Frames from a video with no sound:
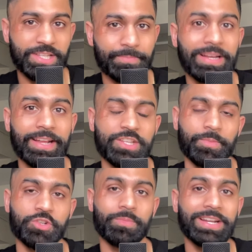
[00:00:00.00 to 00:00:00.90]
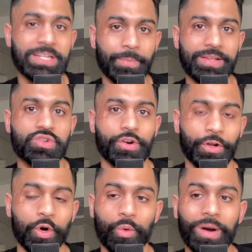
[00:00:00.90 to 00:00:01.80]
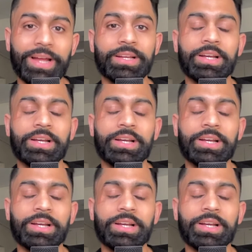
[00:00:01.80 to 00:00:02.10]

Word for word: spending as much money, demand's are going to go away,